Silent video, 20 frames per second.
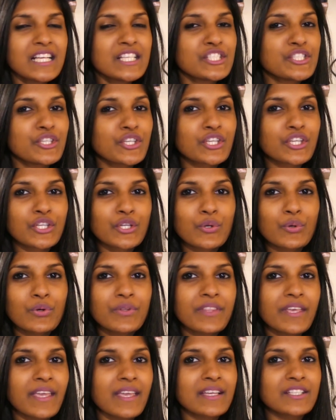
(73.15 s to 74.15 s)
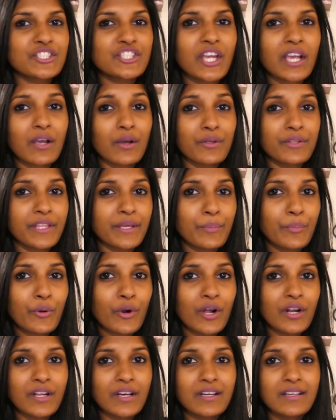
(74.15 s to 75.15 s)
So you can go there and check out their
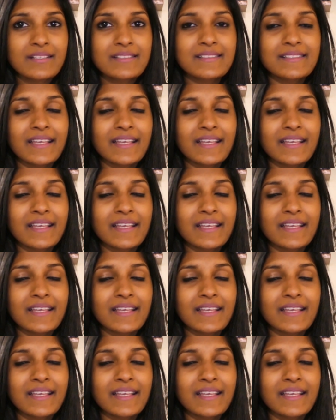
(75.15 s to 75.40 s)
products.